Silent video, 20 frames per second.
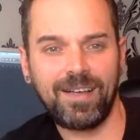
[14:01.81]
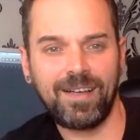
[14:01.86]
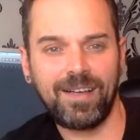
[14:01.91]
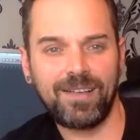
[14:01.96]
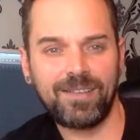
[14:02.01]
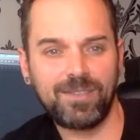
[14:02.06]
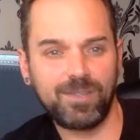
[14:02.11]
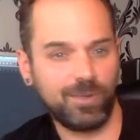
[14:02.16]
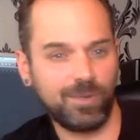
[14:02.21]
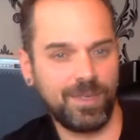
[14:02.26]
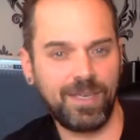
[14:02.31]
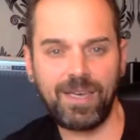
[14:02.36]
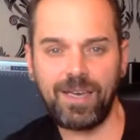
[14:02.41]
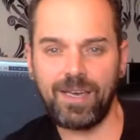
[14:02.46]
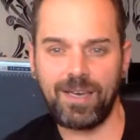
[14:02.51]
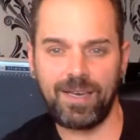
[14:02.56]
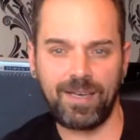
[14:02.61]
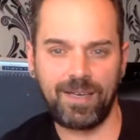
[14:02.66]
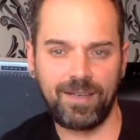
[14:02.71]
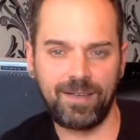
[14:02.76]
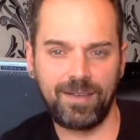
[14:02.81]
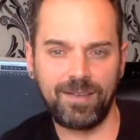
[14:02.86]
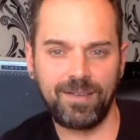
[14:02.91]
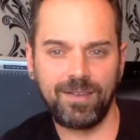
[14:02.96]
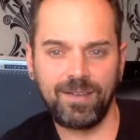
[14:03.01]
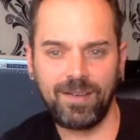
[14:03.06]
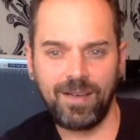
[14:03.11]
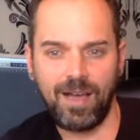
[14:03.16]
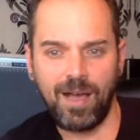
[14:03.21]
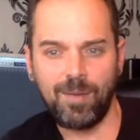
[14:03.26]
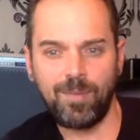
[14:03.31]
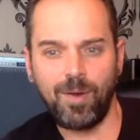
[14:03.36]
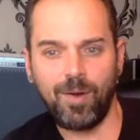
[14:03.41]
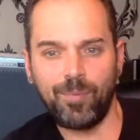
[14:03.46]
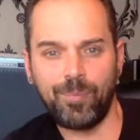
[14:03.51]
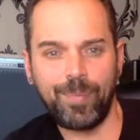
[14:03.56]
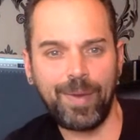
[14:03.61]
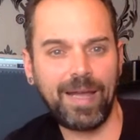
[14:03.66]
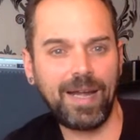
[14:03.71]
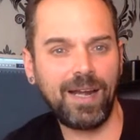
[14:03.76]
So yeah,
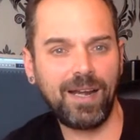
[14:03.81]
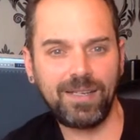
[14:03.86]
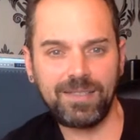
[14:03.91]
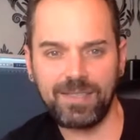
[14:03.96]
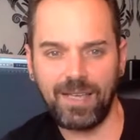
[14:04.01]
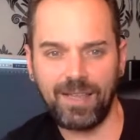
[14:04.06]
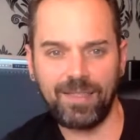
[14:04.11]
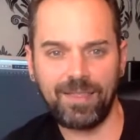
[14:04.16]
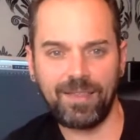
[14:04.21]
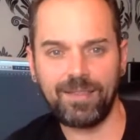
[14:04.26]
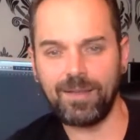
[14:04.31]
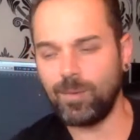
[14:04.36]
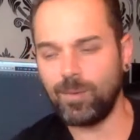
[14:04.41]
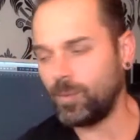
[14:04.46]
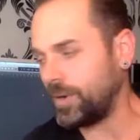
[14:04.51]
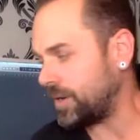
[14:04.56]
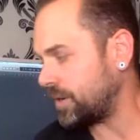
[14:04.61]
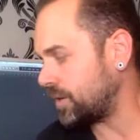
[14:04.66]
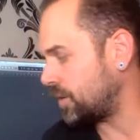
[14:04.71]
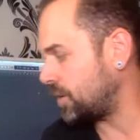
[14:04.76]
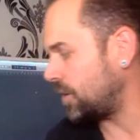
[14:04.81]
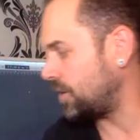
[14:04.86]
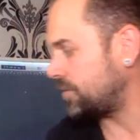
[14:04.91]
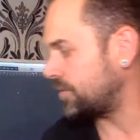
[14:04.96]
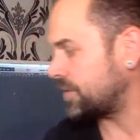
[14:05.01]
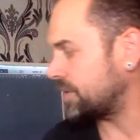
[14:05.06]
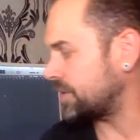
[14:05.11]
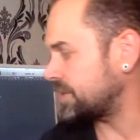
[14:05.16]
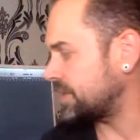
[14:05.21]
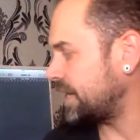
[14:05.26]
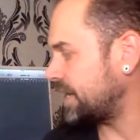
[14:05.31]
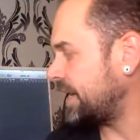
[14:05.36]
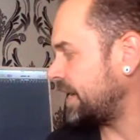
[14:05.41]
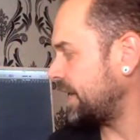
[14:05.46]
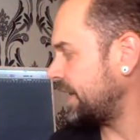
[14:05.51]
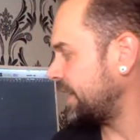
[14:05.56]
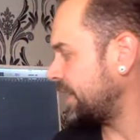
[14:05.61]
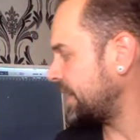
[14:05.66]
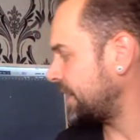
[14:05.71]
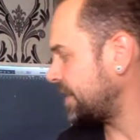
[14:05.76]
about pedals, I think that we're covered,
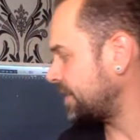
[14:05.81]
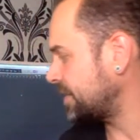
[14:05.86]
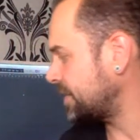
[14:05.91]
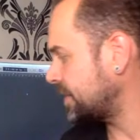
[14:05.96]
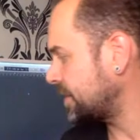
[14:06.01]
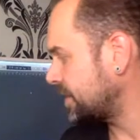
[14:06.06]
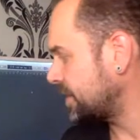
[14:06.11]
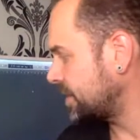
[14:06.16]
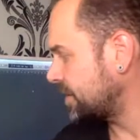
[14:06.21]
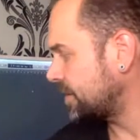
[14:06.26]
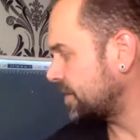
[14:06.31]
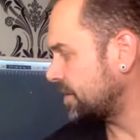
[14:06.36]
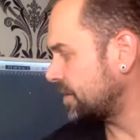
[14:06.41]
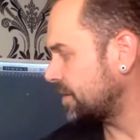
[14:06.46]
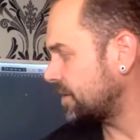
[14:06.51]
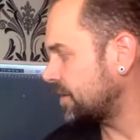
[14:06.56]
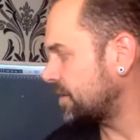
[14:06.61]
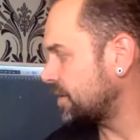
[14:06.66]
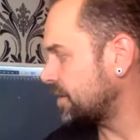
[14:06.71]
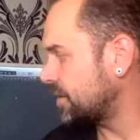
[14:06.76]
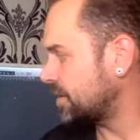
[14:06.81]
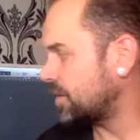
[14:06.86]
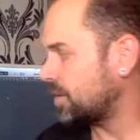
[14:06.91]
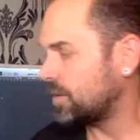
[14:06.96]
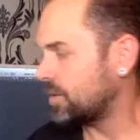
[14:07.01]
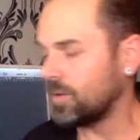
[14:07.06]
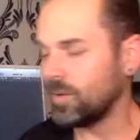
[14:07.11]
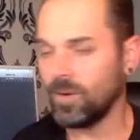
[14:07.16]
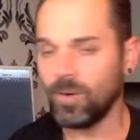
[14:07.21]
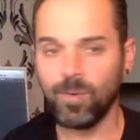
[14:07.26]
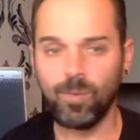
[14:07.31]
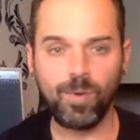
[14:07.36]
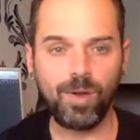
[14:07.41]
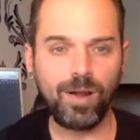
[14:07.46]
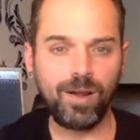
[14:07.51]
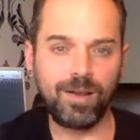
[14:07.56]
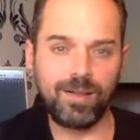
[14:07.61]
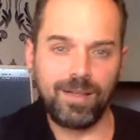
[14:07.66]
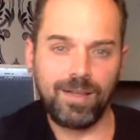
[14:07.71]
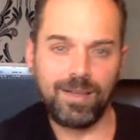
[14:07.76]
and
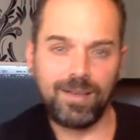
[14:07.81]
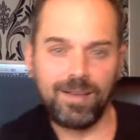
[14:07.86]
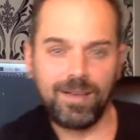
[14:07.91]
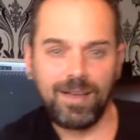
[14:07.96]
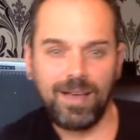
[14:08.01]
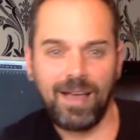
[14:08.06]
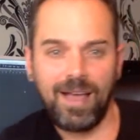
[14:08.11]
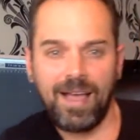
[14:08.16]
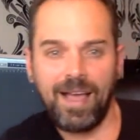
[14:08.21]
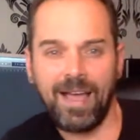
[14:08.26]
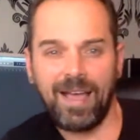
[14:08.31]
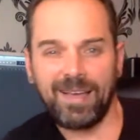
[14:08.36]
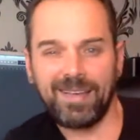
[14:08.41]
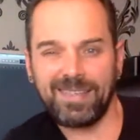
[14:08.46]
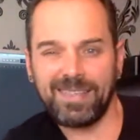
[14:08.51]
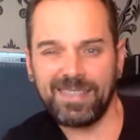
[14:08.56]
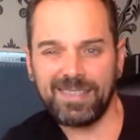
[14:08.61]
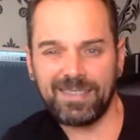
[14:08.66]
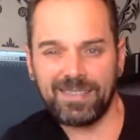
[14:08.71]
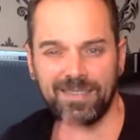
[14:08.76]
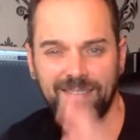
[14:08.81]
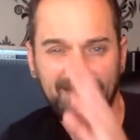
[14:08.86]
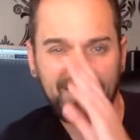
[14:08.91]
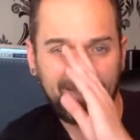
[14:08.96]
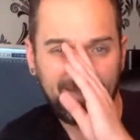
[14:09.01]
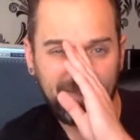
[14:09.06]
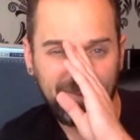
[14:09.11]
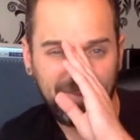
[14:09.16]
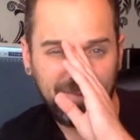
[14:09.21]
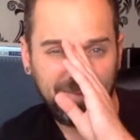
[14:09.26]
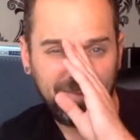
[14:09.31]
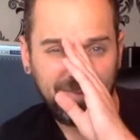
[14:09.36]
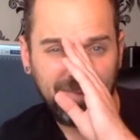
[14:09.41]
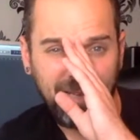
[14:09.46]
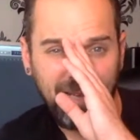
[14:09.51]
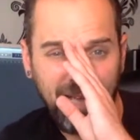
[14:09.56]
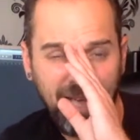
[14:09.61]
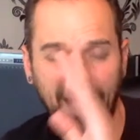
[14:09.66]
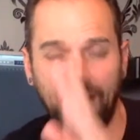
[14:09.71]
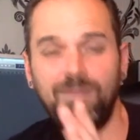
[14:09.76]
well, it's
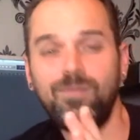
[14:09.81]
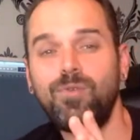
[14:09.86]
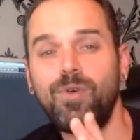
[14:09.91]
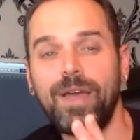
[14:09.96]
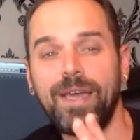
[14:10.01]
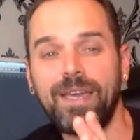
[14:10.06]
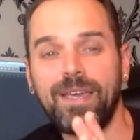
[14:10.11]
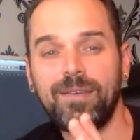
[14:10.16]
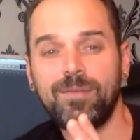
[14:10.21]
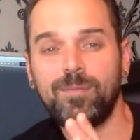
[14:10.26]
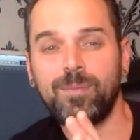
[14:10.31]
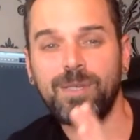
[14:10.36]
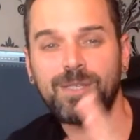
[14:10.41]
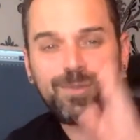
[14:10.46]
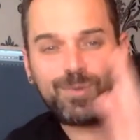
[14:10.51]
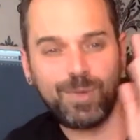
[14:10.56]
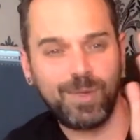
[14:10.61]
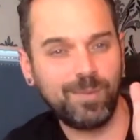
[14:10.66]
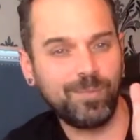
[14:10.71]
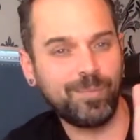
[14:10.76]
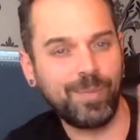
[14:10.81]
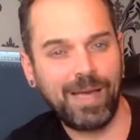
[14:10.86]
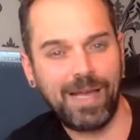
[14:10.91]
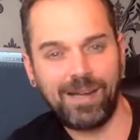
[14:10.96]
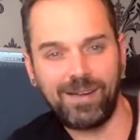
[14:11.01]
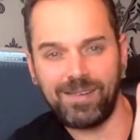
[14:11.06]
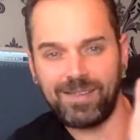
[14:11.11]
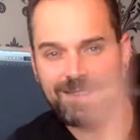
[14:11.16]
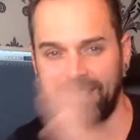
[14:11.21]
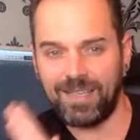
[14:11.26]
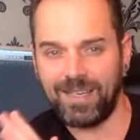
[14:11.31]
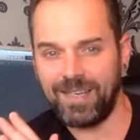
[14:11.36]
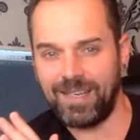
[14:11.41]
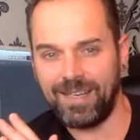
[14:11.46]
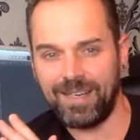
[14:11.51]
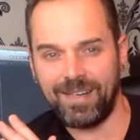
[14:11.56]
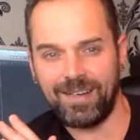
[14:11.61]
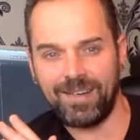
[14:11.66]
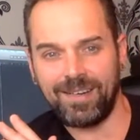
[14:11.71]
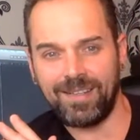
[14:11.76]
halfway between pedals
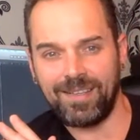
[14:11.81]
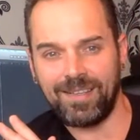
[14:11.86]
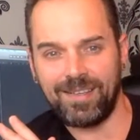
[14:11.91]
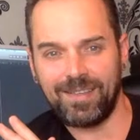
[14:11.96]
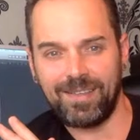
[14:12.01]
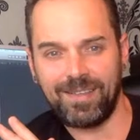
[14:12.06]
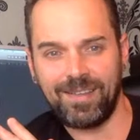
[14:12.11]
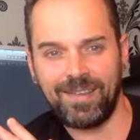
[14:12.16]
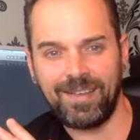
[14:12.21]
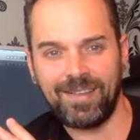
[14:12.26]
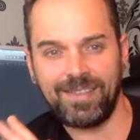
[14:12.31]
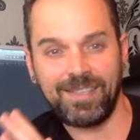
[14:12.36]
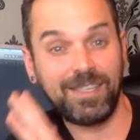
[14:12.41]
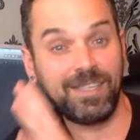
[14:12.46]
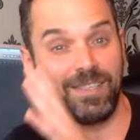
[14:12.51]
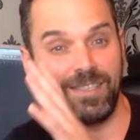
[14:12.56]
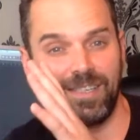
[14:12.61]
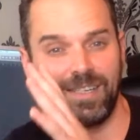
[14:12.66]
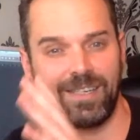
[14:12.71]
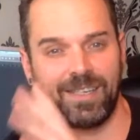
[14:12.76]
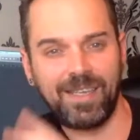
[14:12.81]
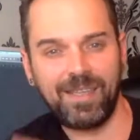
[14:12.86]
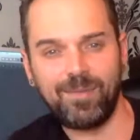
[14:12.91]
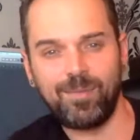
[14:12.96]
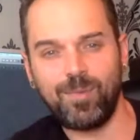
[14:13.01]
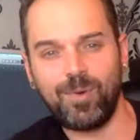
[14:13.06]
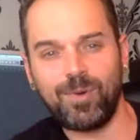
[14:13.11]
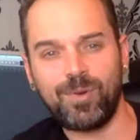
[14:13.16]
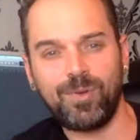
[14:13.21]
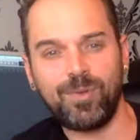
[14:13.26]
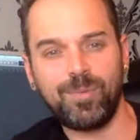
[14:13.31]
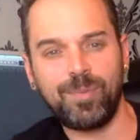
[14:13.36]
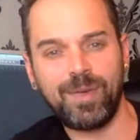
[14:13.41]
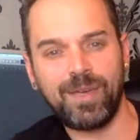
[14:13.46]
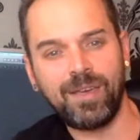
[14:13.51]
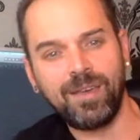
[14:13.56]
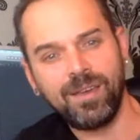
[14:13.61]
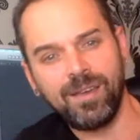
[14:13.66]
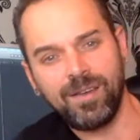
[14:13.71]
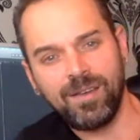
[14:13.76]
and digital gizmo could
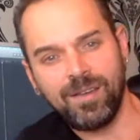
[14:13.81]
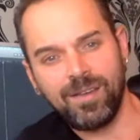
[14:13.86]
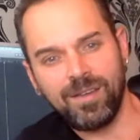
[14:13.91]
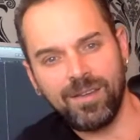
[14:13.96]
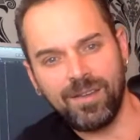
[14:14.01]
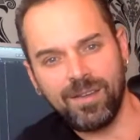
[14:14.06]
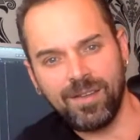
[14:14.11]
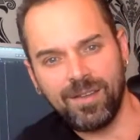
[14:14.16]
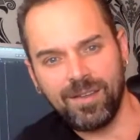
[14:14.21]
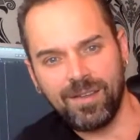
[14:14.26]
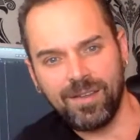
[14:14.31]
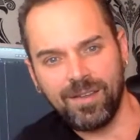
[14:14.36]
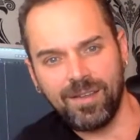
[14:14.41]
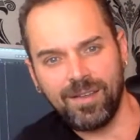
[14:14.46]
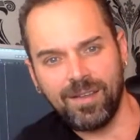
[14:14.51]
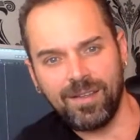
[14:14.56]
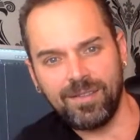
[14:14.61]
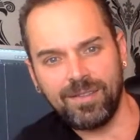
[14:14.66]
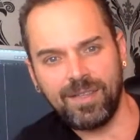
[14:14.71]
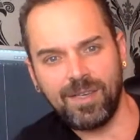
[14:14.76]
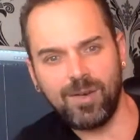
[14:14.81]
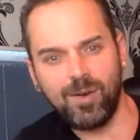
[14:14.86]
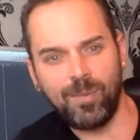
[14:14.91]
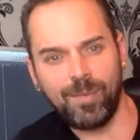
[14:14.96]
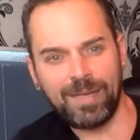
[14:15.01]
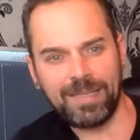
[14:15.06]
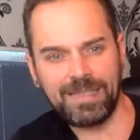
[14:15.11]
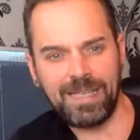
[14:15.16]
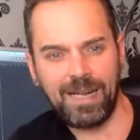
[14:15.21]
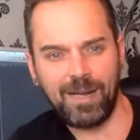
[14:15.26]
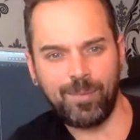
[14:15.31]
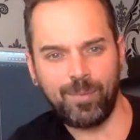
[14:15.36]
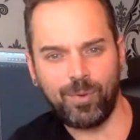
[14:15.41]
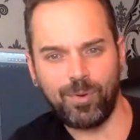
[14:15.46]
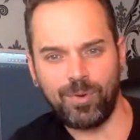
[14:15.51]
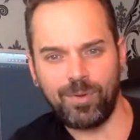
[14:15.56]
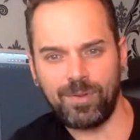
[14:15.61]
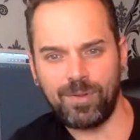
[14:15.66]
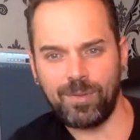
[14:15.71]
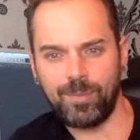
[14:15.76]
be the Ohmic
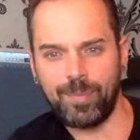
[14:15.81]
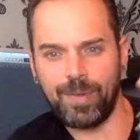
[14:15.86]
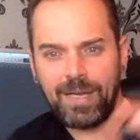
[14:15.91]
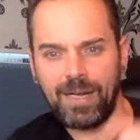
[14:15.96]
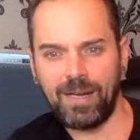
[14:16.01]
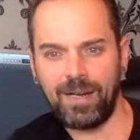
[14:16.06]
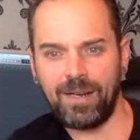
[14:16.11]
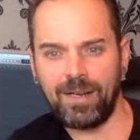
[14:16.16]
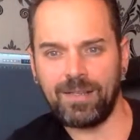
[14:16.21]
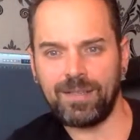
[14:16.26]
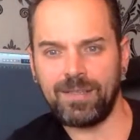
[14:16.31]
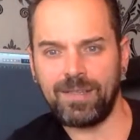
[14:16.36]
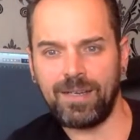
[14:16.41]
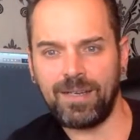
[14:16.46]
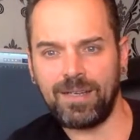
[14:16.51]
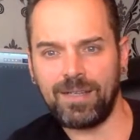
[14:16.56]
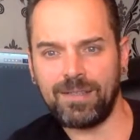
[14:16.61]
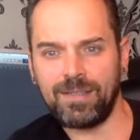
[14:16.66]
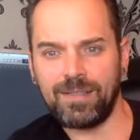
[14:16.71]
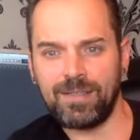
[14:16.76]
Teleport, the pedal that